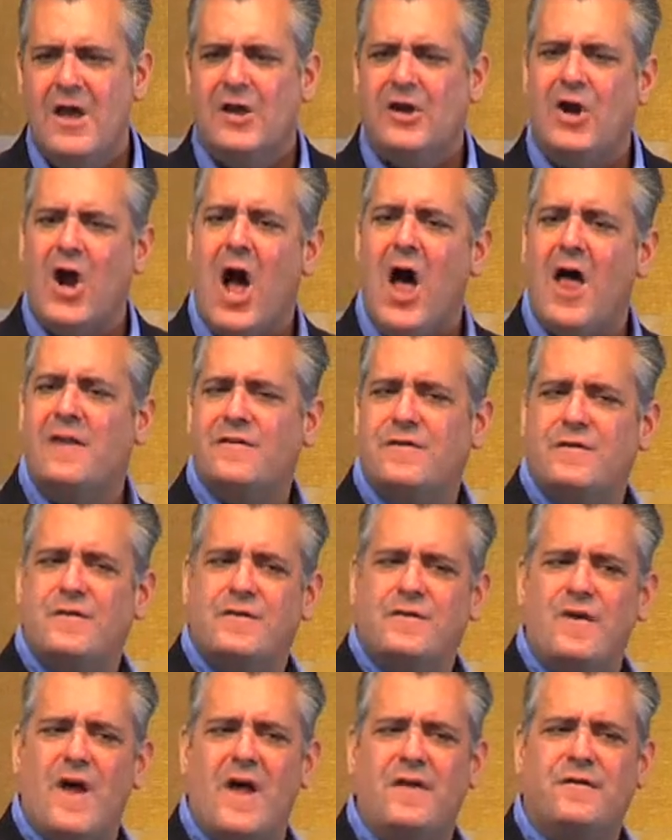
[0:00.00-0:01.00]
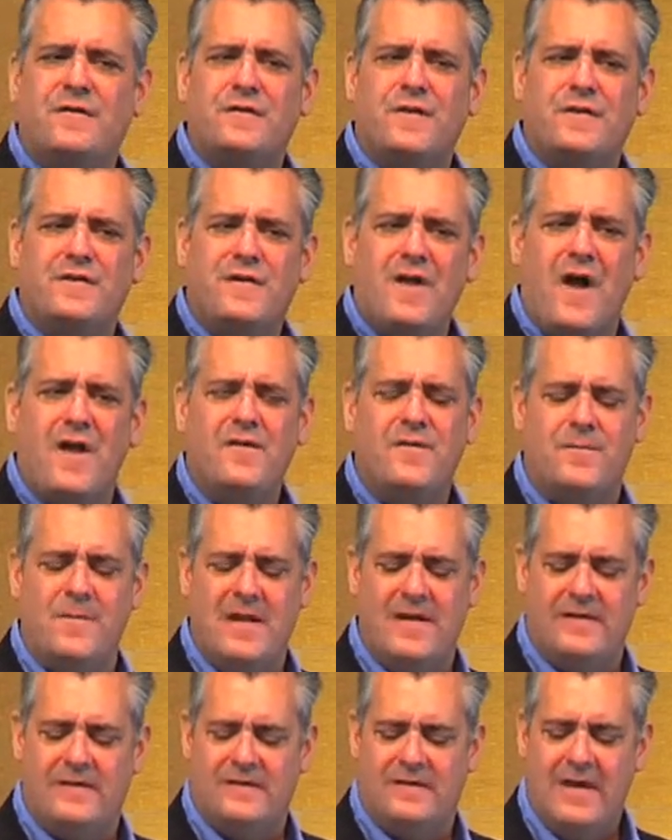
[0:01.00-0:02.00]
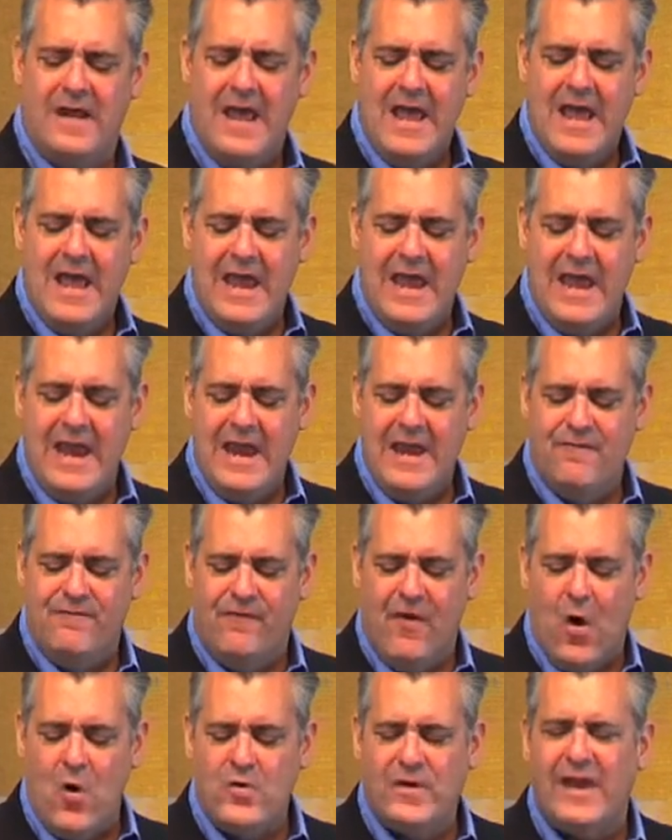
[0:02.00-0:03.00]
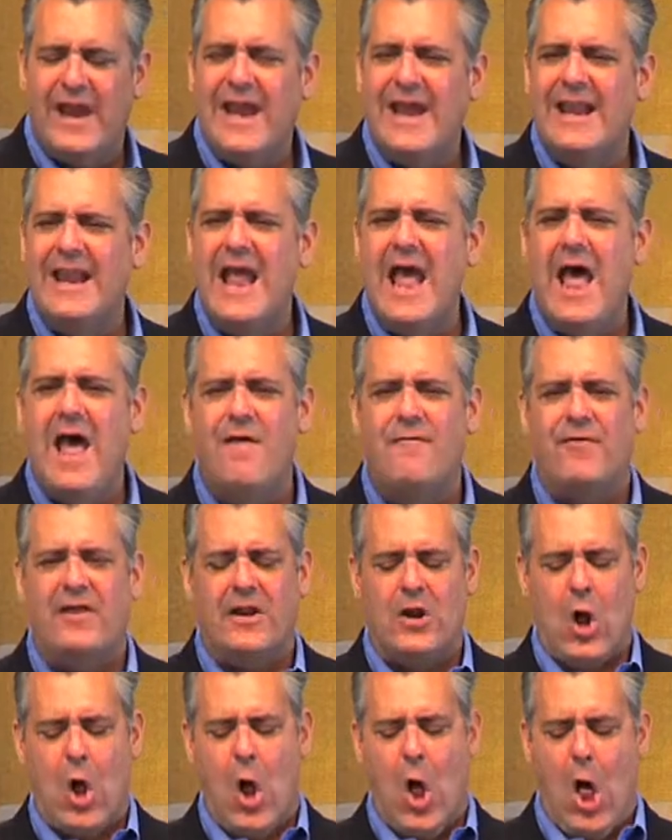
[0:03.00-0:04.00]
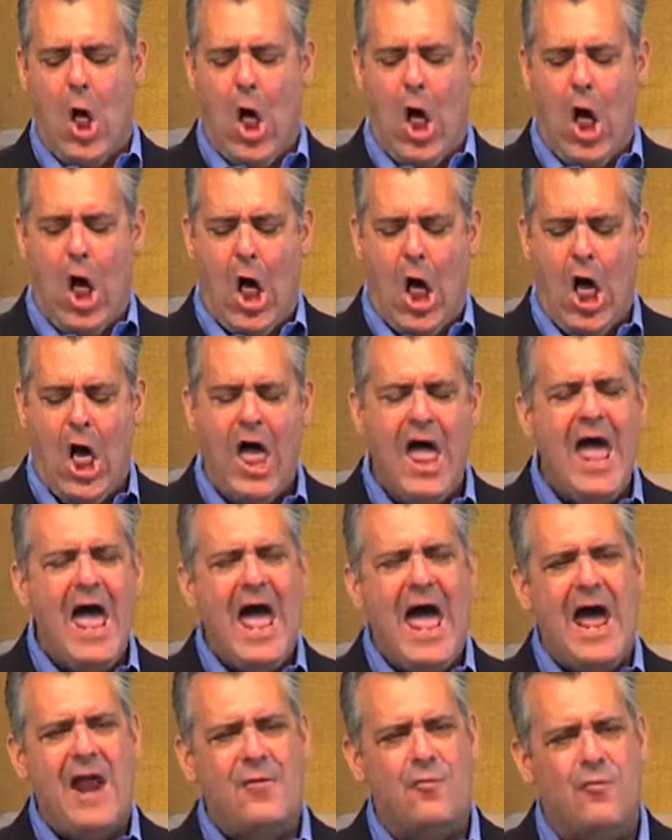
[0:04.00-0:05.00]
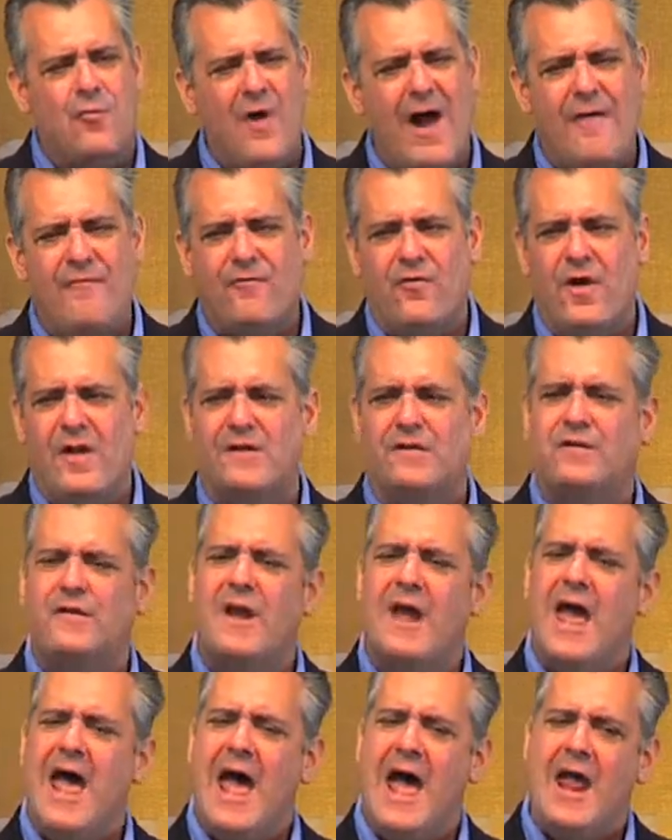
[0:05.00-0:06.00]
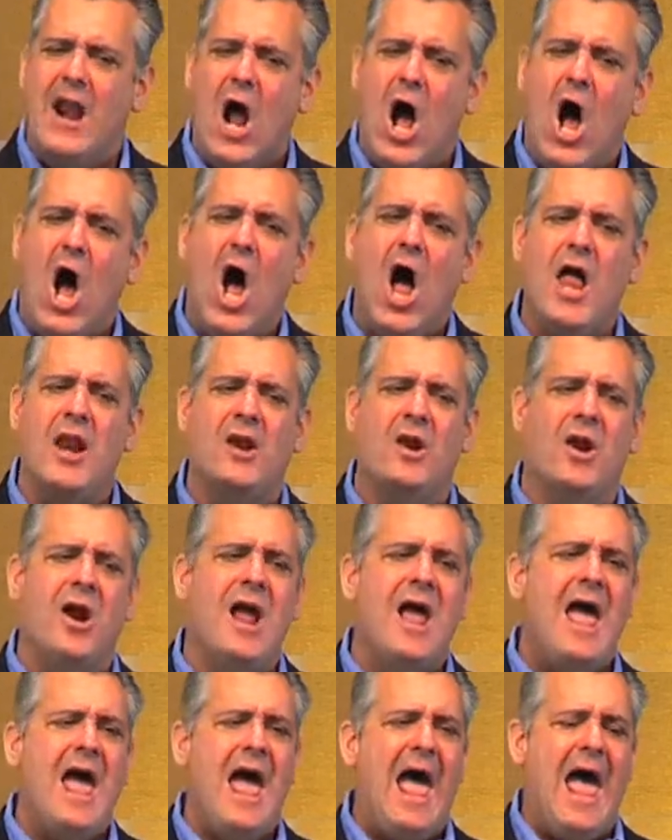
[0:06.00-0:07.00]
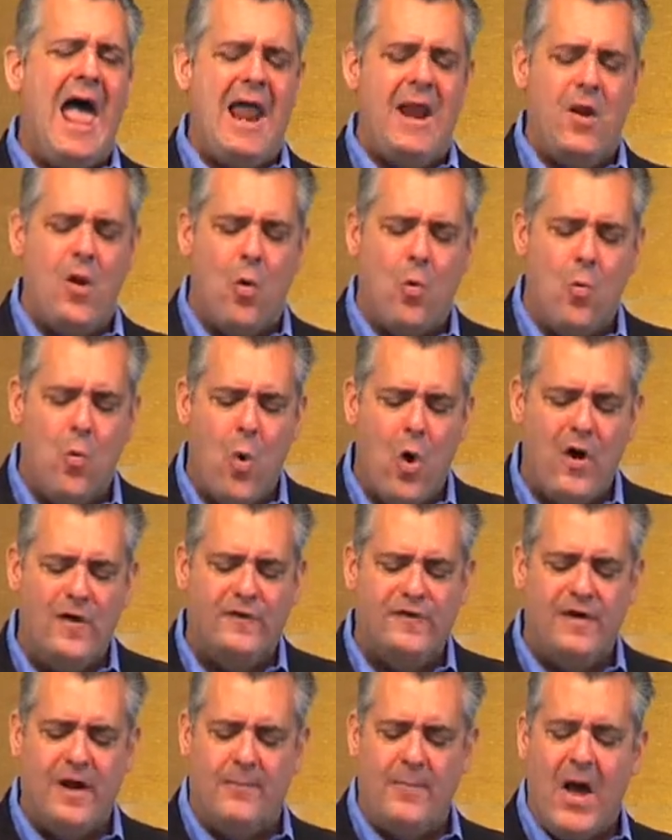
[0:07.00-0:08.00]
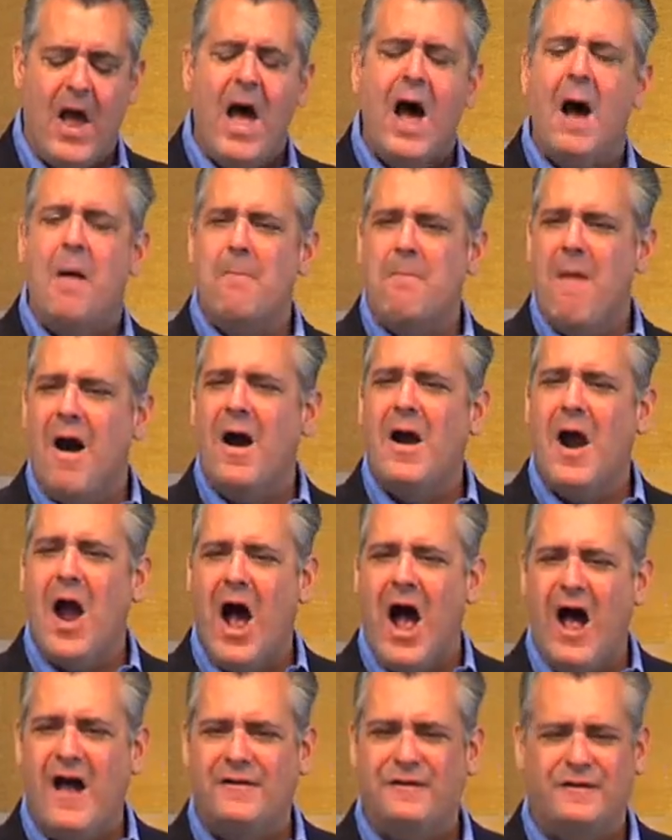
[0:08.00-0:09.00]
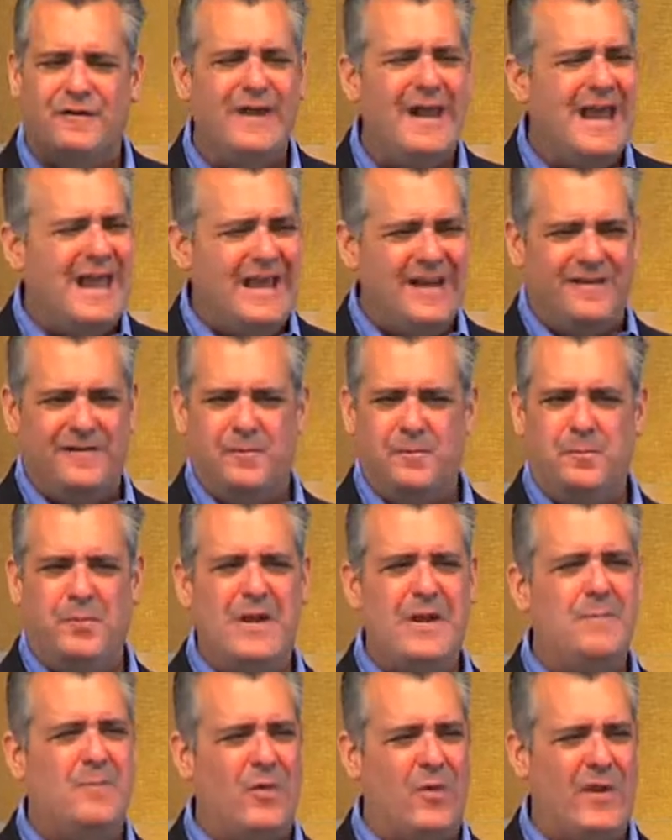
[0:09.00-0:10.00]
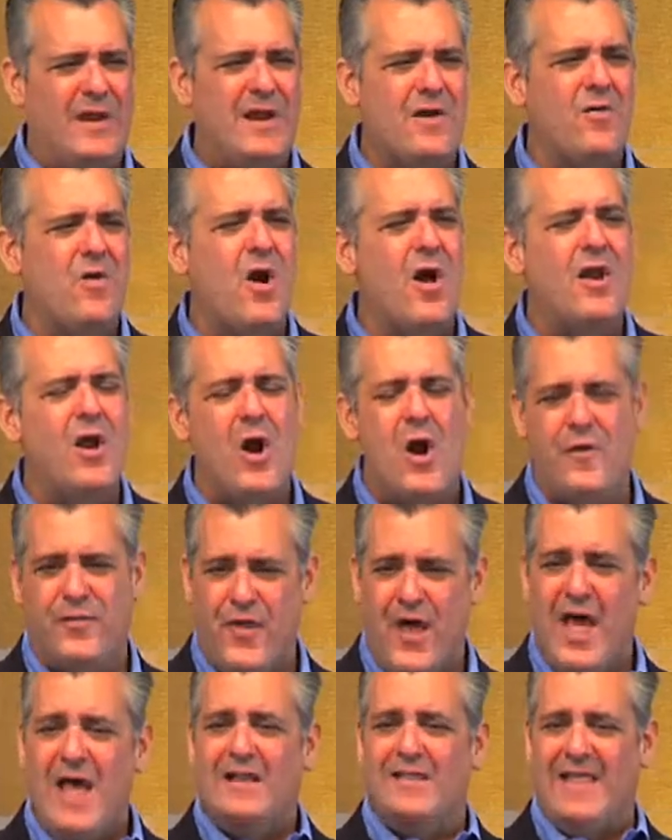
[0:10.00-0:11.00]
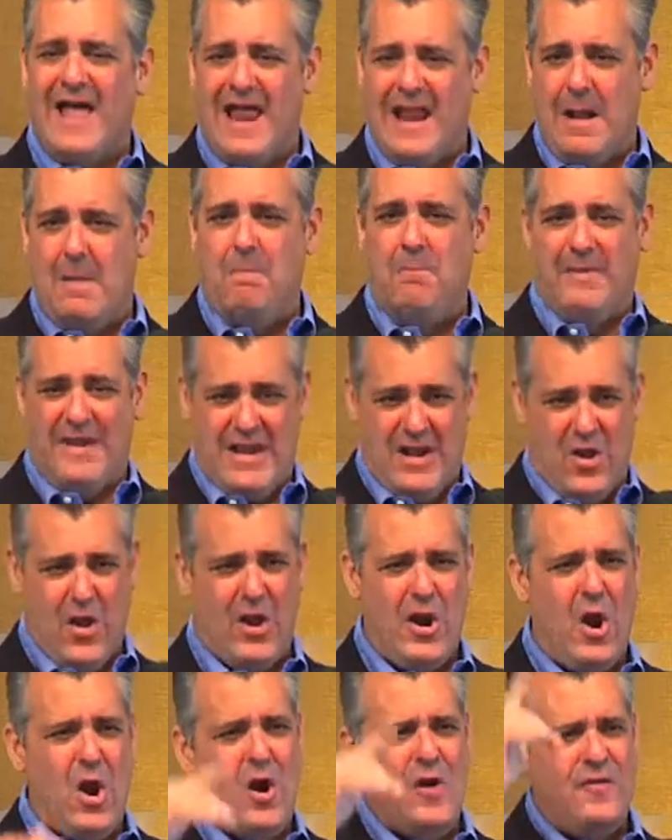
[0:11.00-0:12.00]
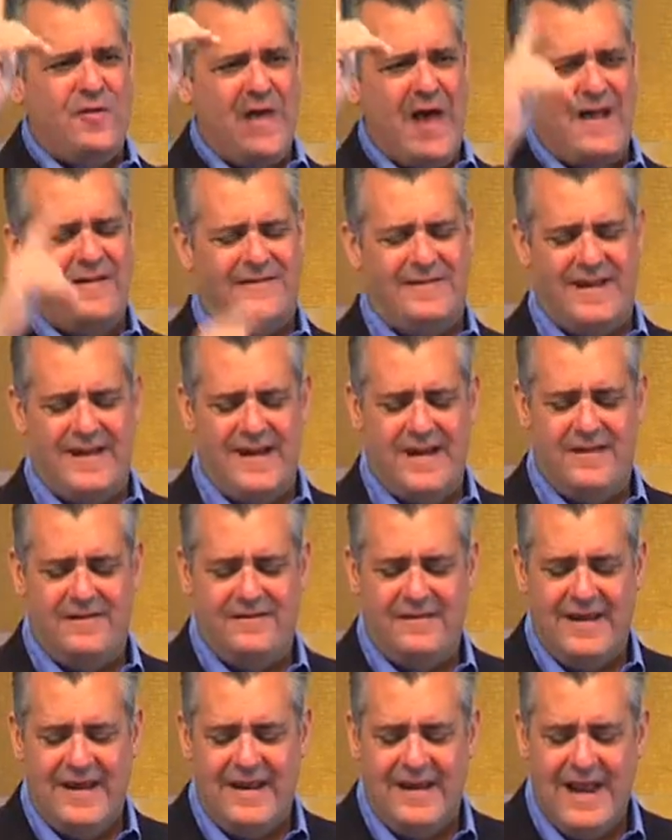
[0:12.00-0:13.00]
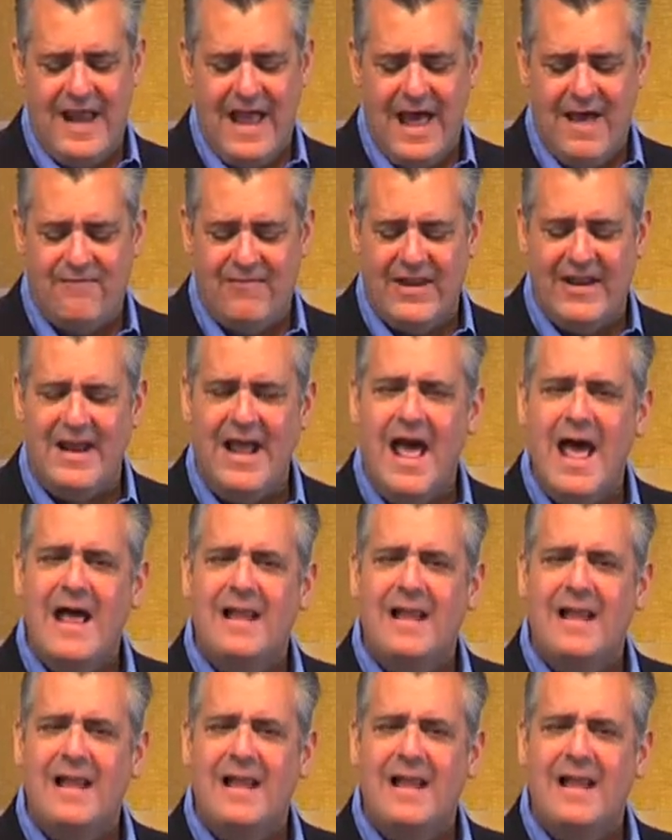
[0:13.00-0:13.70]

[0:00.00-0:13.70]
God's just judgments evoke in heaven awe and reverence and honor and worship among us, his people here on earth. Let it be on earth as it is in heaven.